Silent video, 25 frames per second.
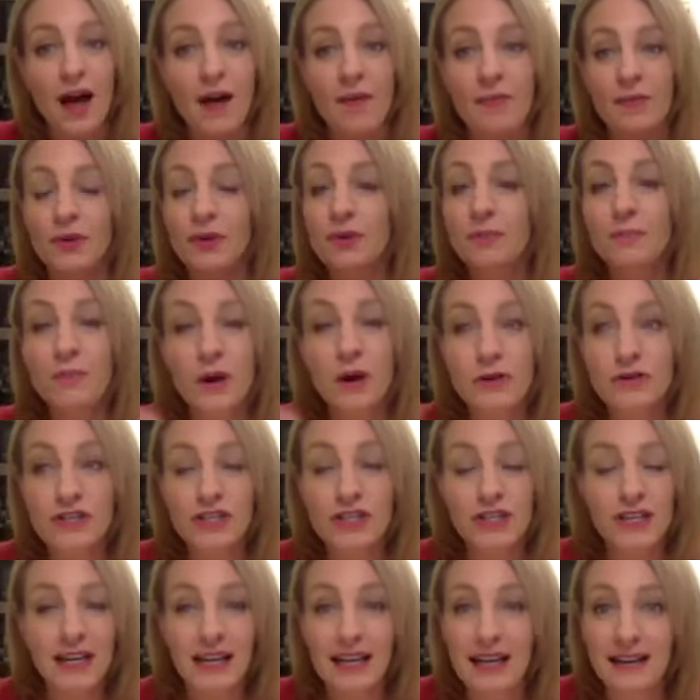You could poach
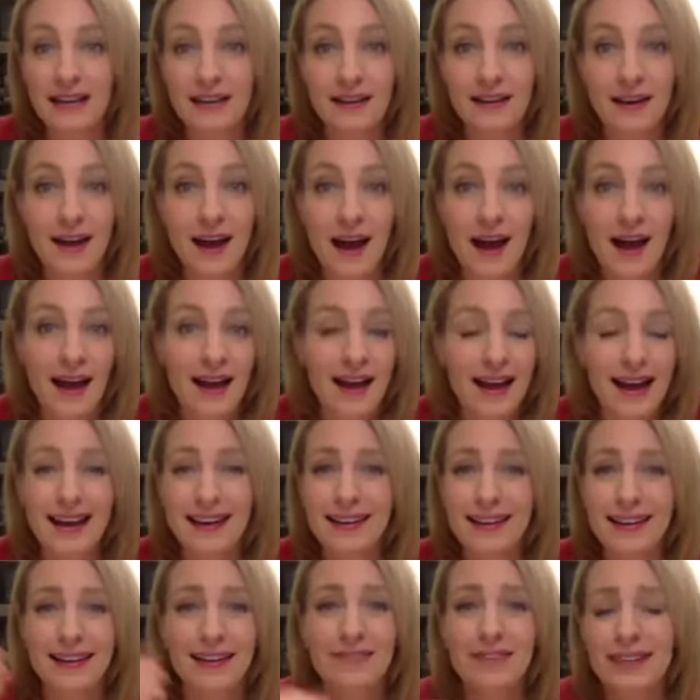it in,
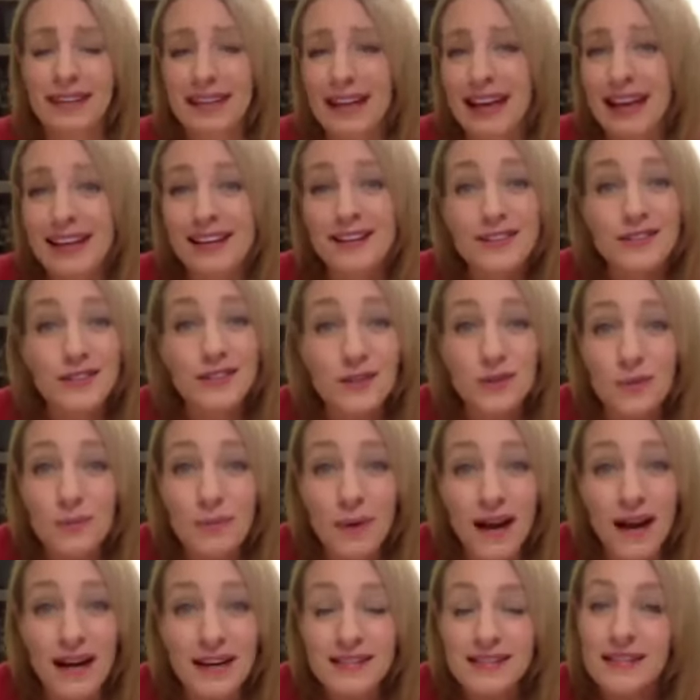and even canned soup,
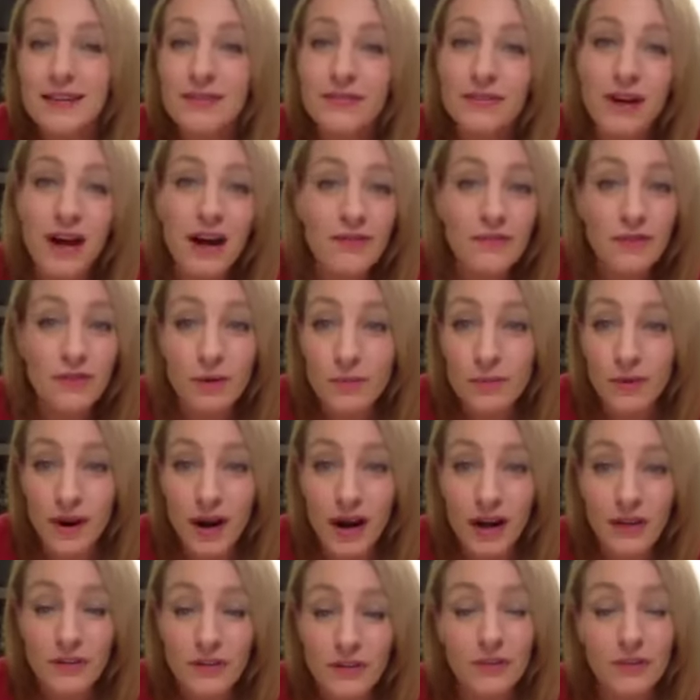honestly, if you have no broth,